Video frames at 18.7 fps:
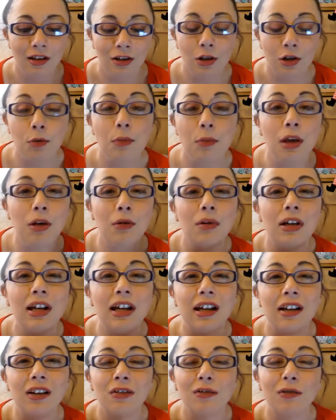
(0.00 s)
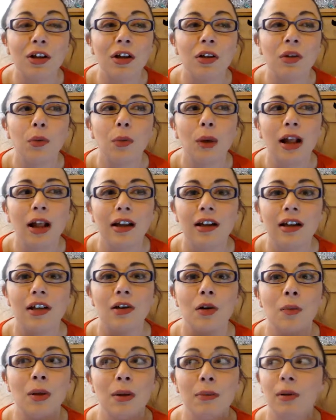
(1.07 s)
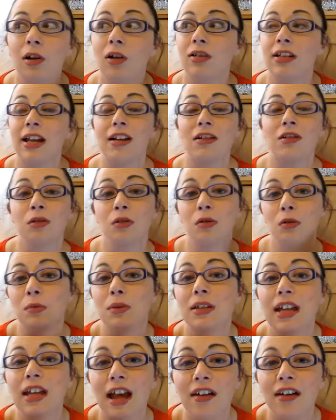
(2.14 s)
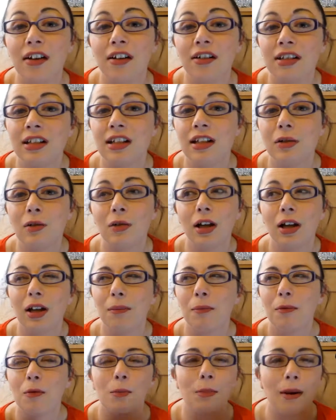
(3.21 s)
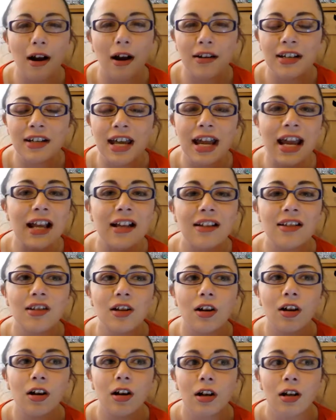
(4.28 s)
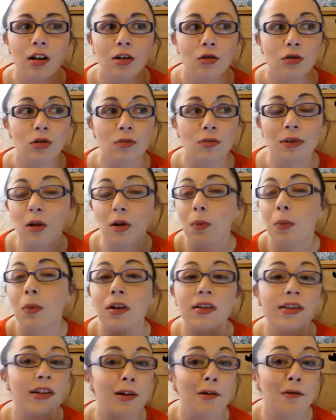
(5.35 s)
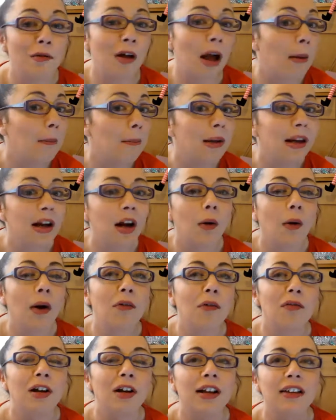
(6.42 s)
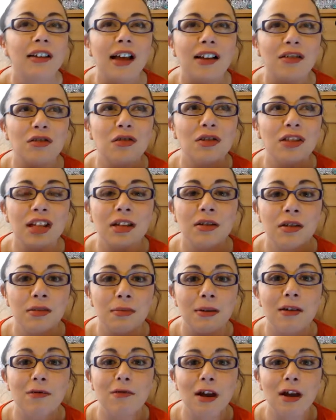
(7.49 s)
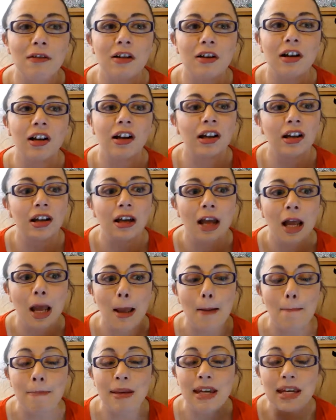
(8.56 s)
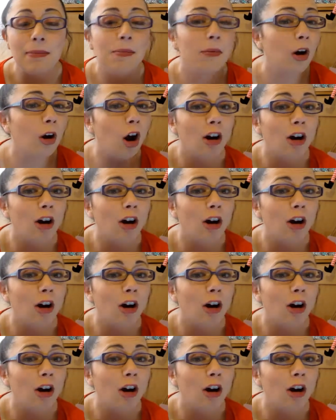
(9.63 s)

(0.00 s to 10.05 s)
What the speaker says: community of it as well, that, you know, people tend to come together to do like better things or just meet up because they're family or whatever like that. It just seems to be a very like people